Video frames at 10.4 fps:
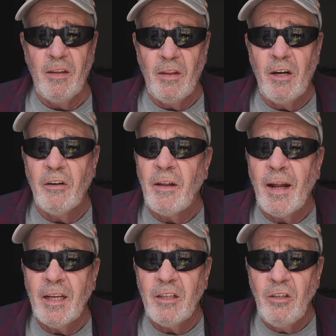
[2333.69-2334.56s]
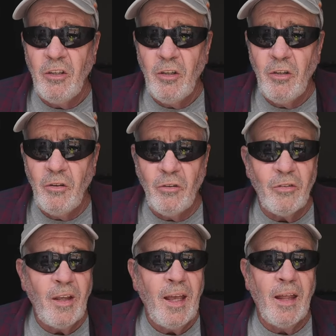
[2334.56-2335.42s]
in there that I can
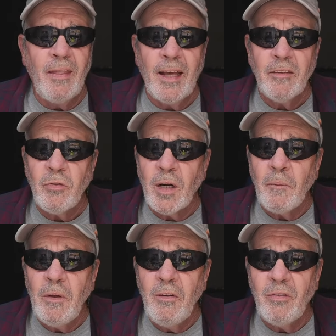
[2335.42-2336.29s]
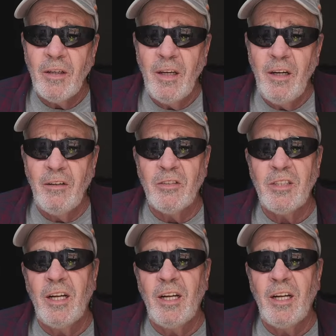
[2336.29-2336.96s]
use. And that's what I'm using here.